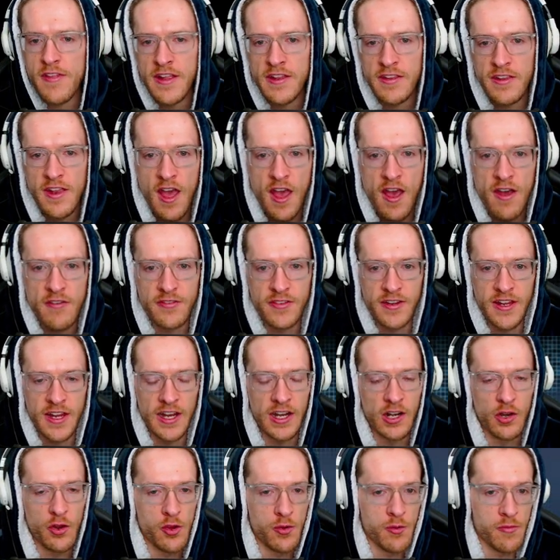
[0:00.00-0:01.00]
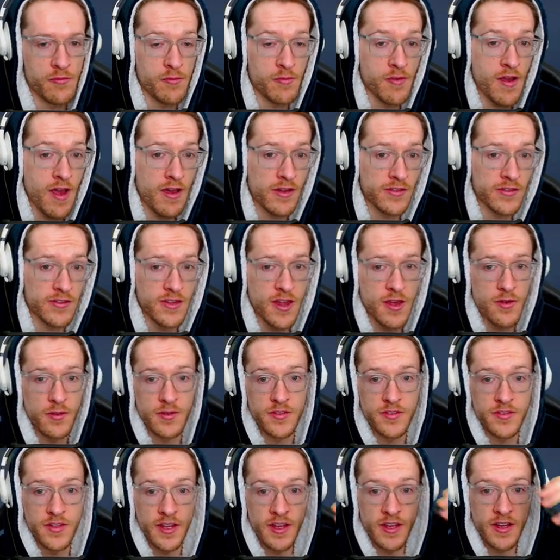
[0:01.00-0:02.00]
nerfed King Louis without us
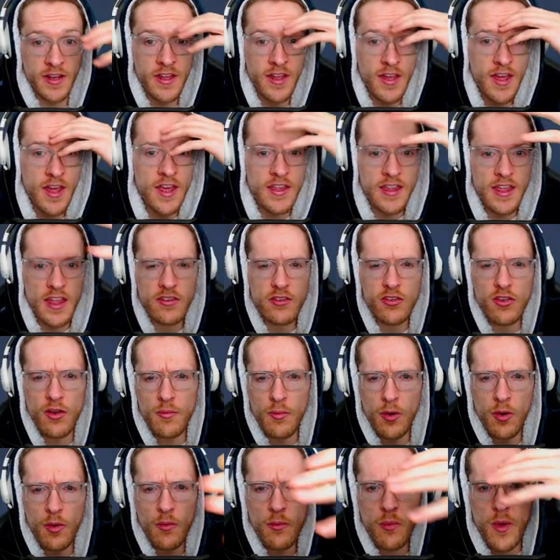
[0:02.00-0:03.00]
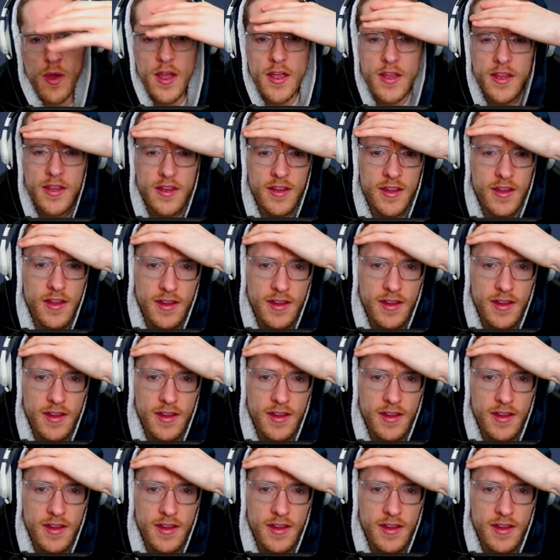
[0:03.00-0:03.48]
noticing? Yeah, he's got more. Why?